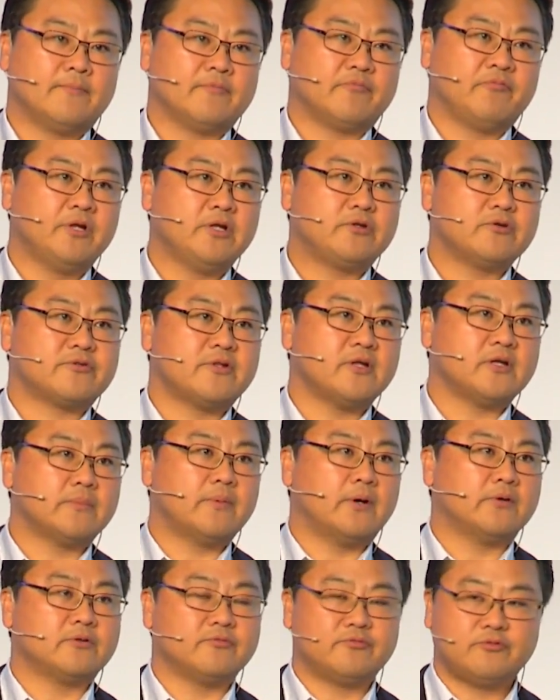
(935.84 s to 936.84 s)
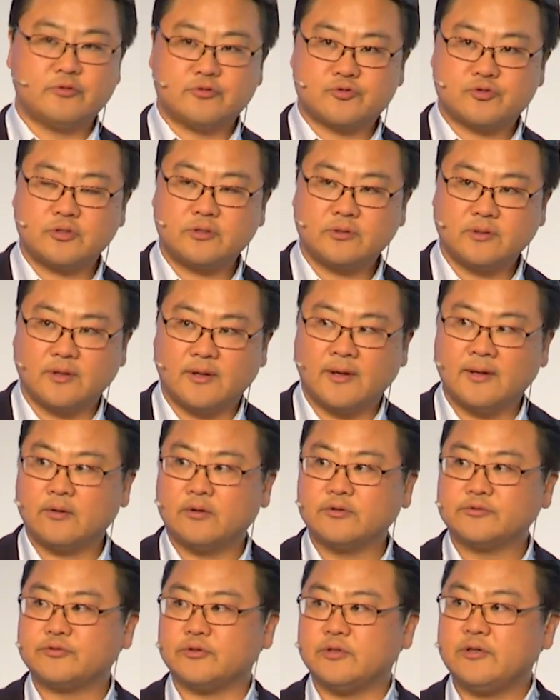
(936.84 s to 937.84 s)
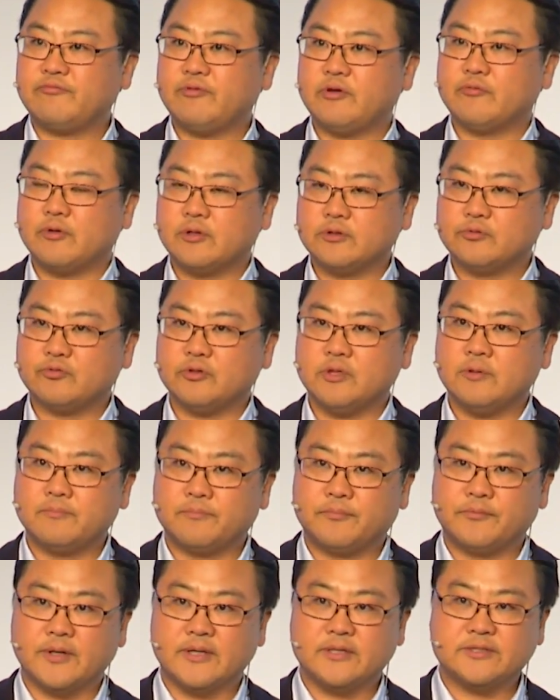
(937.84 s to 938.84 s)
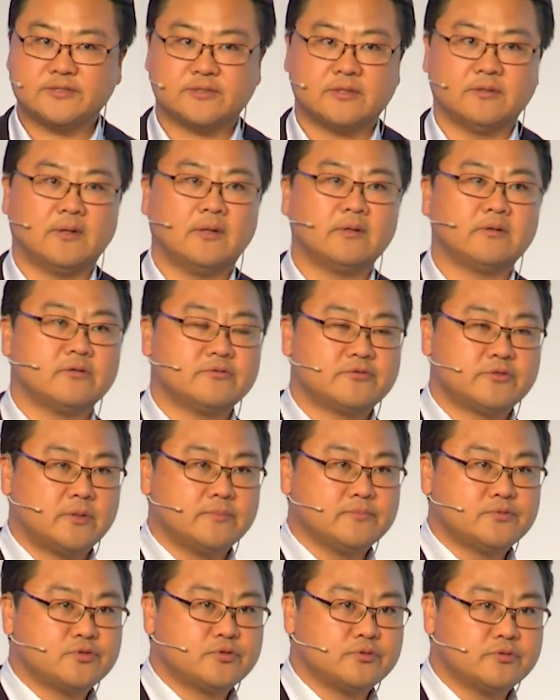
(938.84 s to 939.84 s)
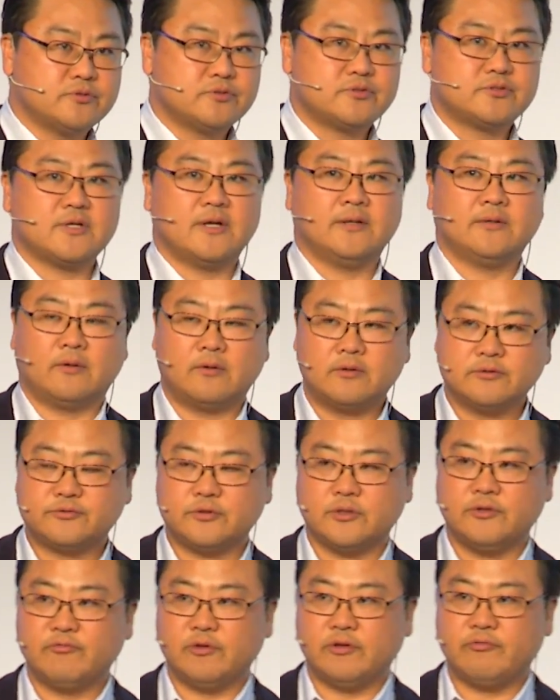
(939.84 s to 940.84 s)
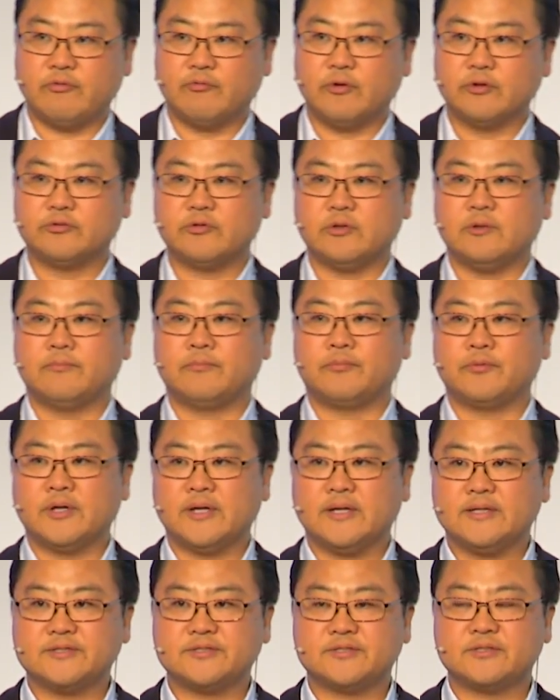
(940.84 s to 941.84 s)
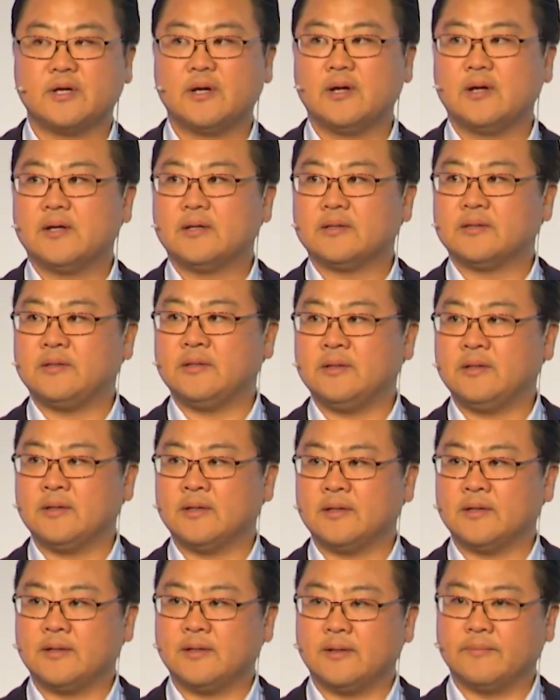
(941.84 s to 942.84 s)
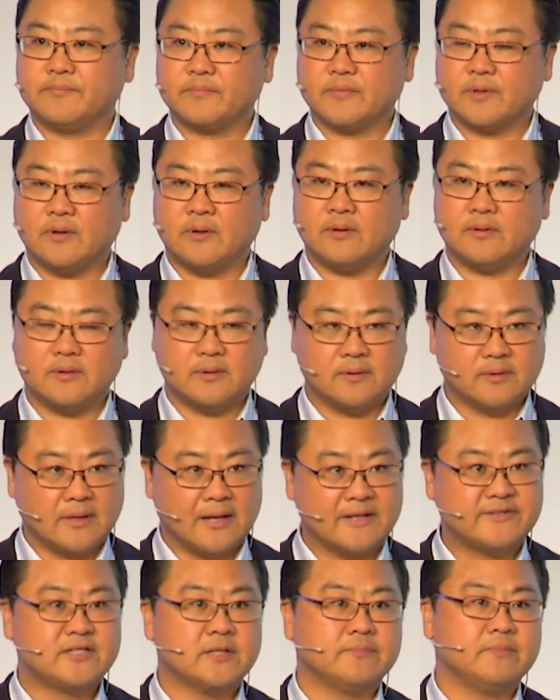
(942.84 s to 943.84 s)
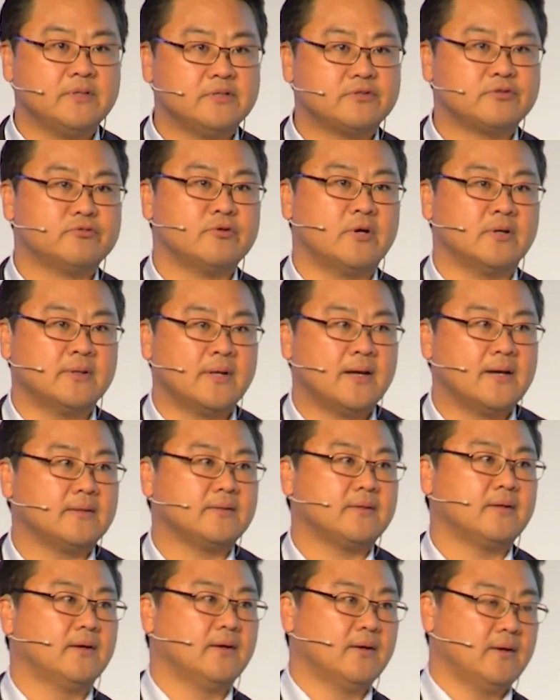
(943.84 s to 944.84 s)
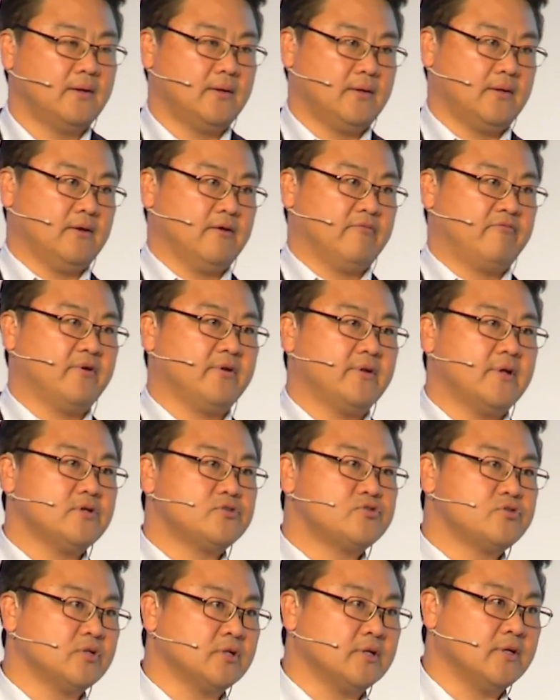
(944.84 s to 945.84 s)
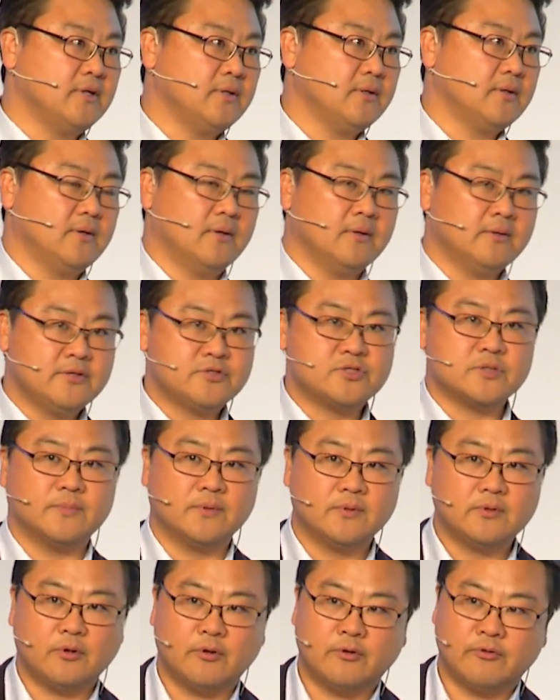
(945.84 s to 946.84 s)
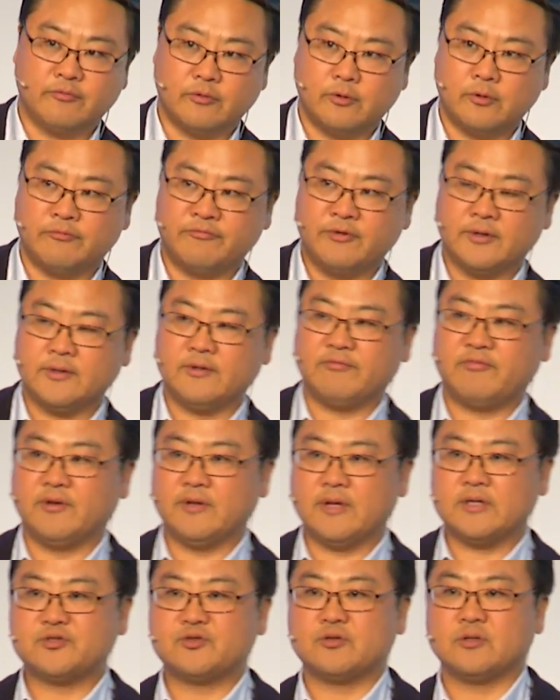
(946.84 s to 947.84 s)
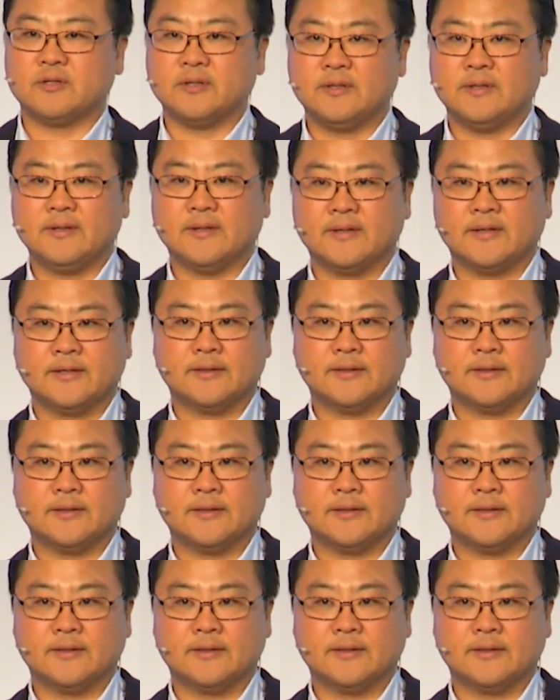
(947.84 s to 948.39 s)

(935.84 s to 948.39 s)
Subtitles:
we need to think about the future, and also if you want to embrace the non-consumptions, and also if you want to embrace the SMEs who are not financially eligible or very financially